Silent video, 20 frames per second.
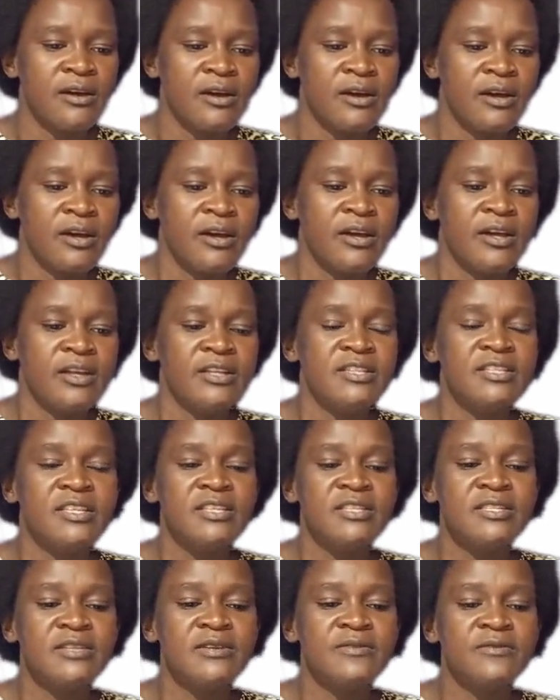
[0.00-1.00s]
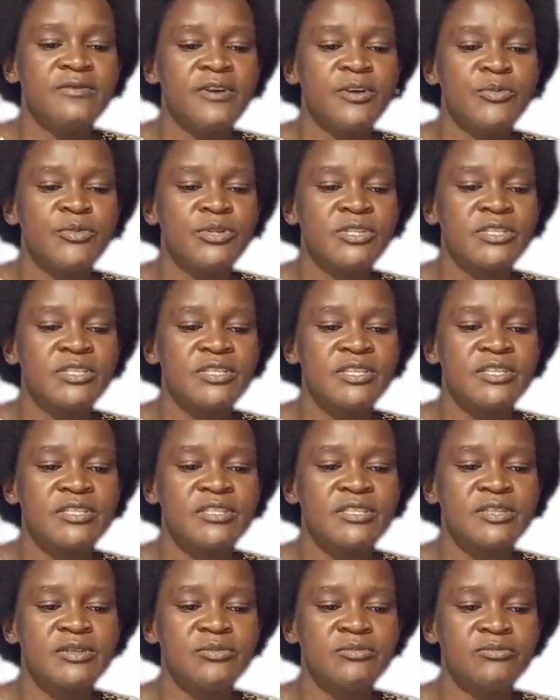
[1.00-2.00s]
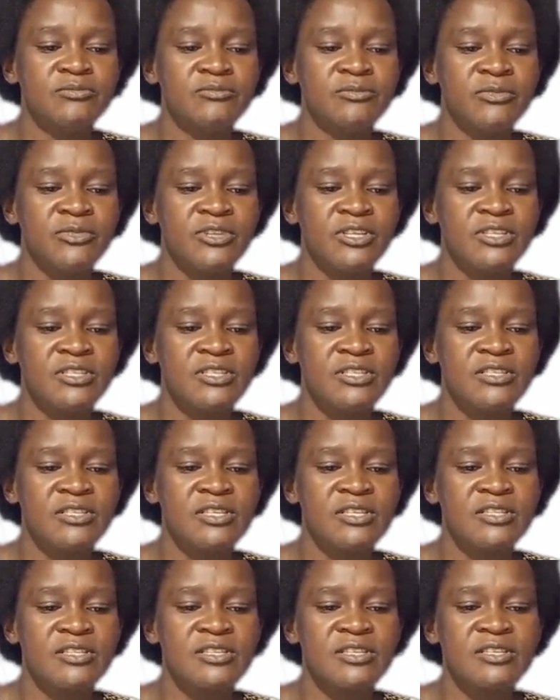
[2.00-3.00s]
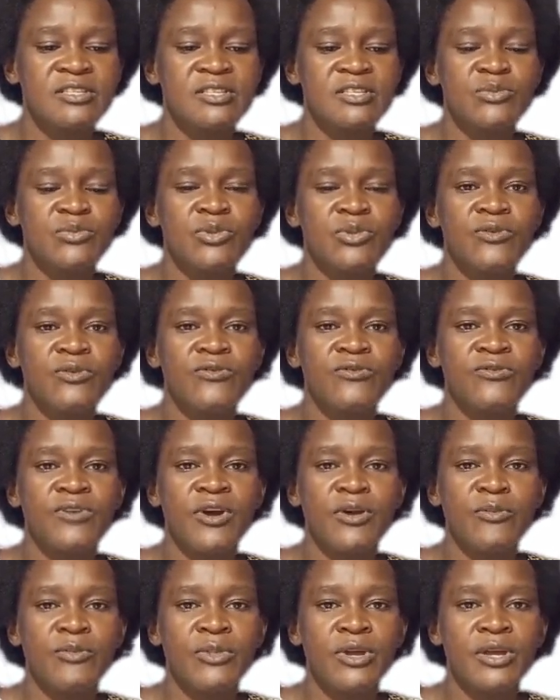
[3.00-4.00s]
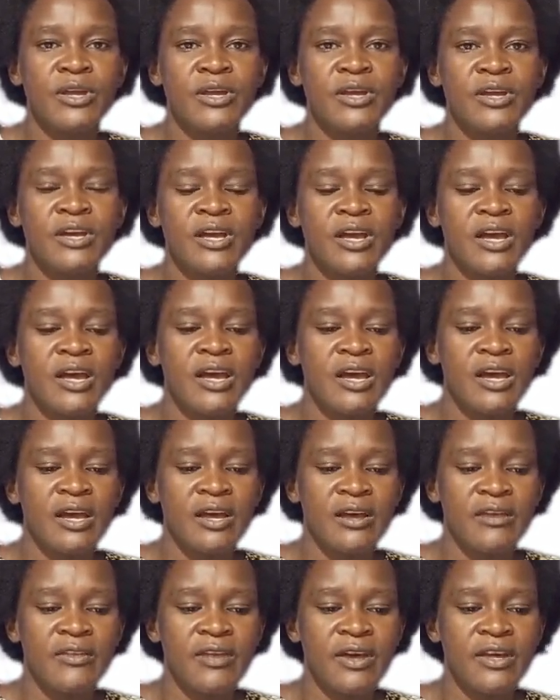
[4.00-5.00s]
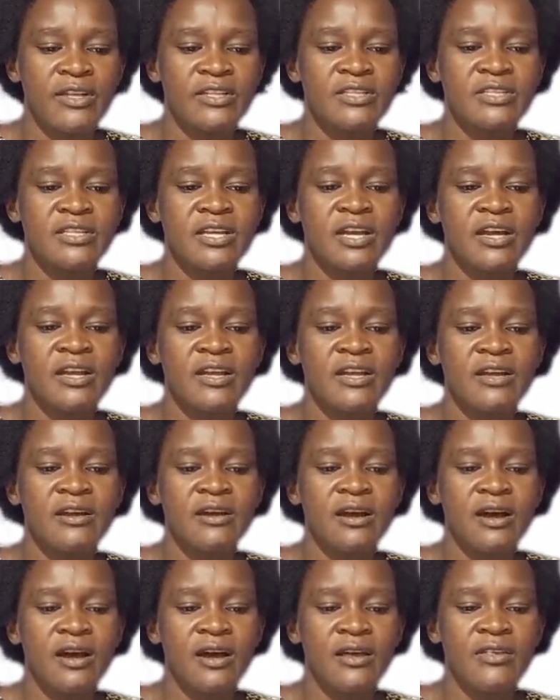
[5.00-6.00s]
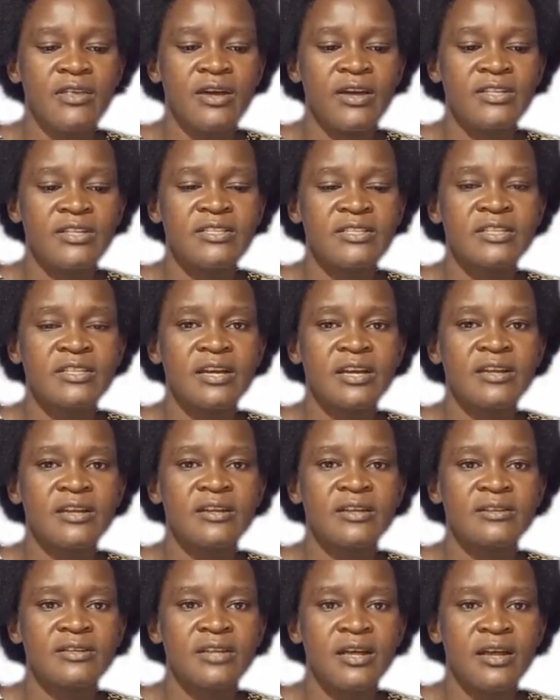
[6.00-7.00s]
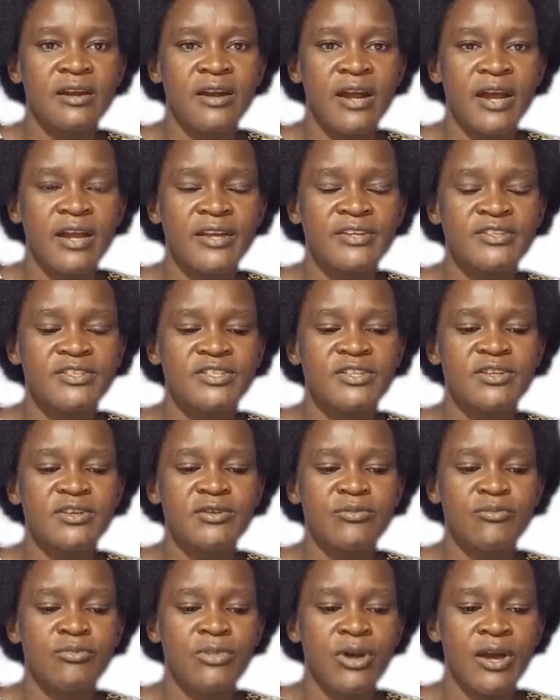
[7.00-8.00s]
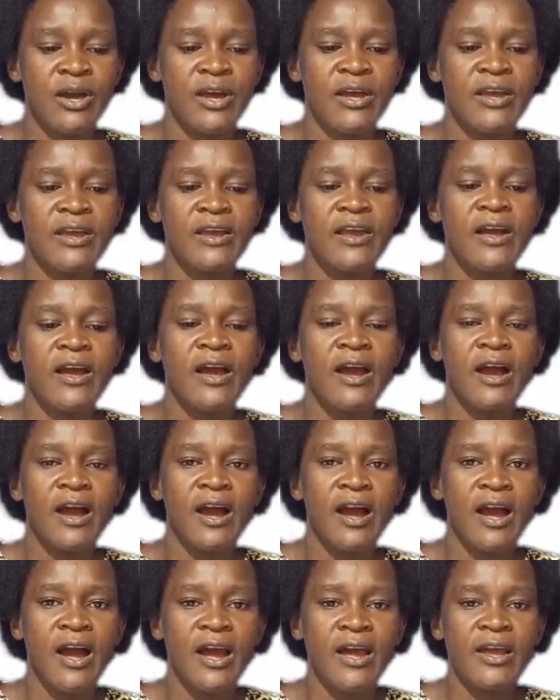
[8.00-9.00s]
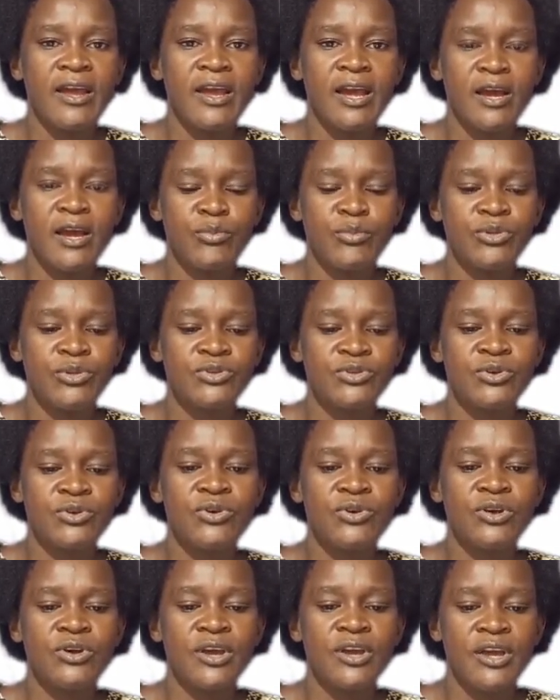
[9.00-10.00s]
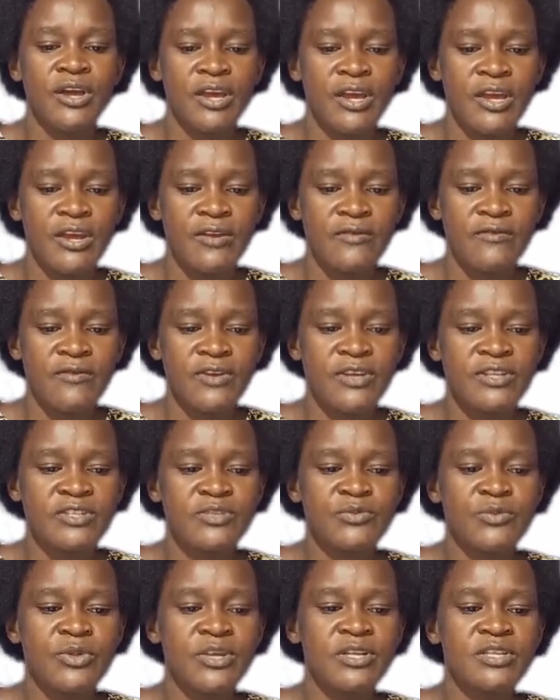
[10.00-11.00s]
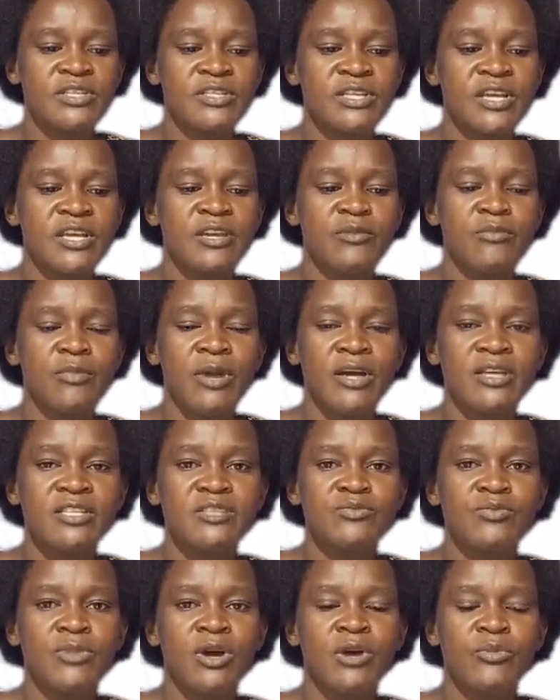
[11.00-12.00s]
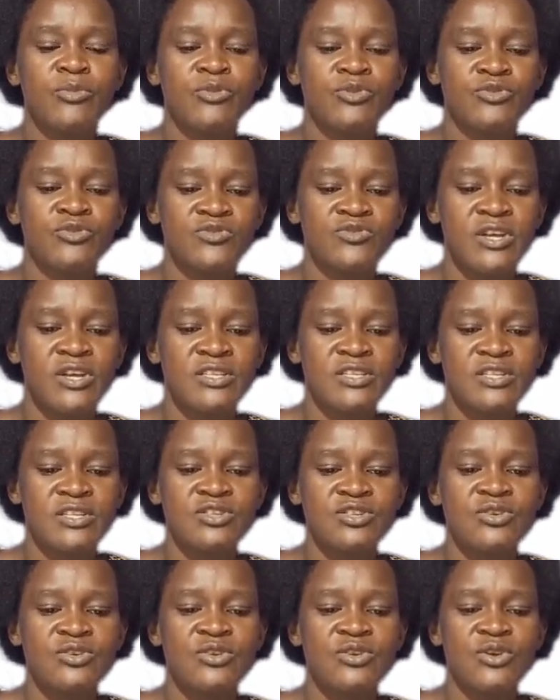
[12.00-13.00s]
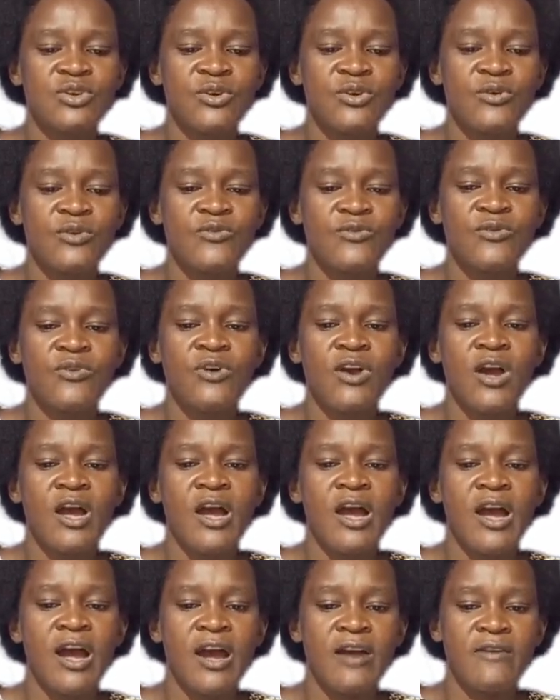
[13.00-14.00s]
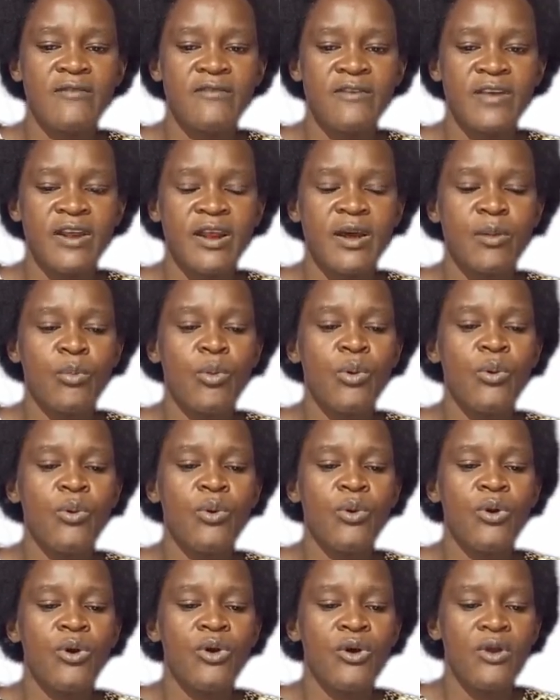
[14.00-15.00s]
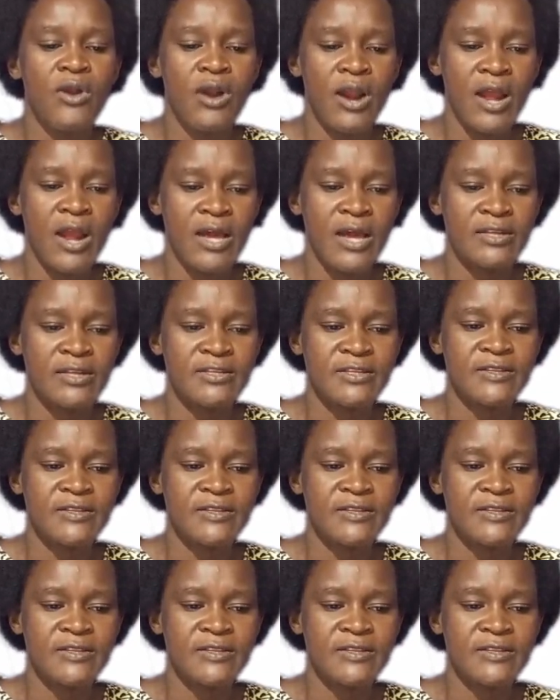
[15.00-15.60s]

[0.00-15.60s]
Intensive farming system, this is a system of farming that is characterized by high capital investment and maximum utilization of available land.